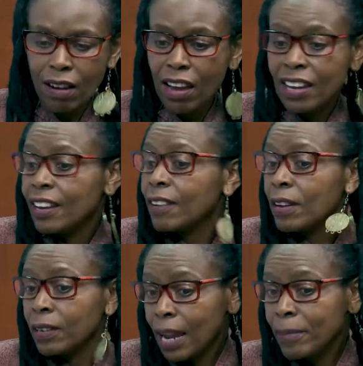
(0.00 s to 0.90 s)

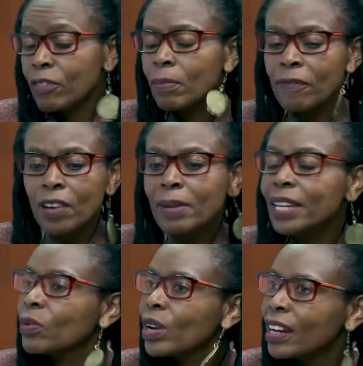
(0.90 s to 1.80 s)
and coming from a
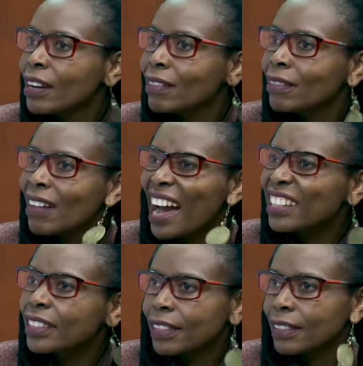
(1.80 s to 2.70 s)
family where
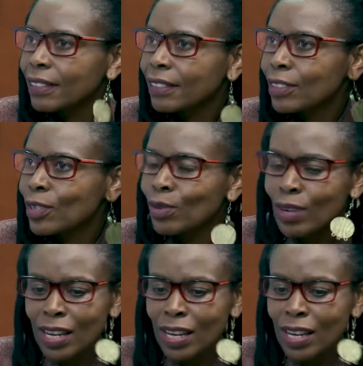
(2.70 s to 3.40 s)
access to